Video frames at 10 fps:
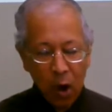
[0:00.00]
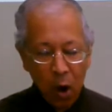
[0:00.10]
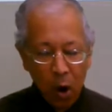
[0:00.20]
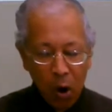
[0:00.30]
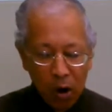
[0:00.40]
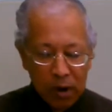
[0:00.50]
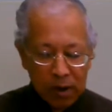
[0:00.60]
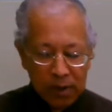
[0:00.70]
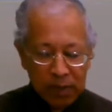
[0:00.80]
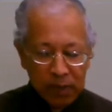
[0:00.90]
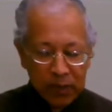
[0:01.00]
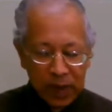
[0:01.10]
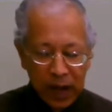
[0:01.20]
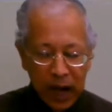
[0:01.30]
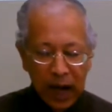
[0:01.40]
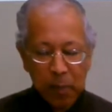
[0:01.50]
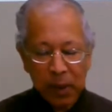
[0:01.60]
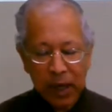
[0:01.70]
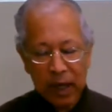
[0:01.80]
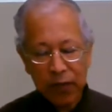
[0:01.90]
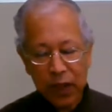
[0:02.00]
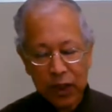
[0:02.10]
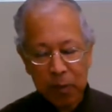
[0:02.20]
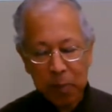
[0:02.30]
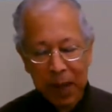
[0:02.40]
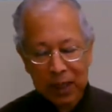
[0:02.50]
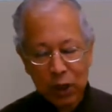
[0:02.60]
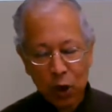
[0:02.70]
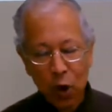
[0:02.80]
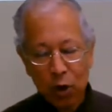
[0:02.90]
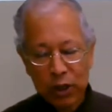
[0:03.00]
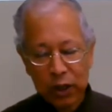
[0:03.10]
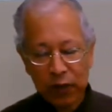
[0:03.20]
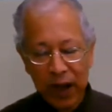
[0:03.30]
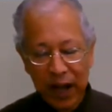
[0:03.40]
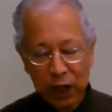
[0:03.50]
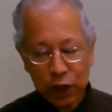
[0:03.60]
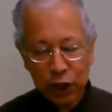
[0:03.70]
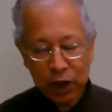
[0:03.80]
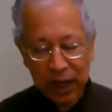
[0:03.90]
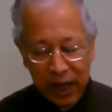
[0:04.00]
or I believe that the best course of action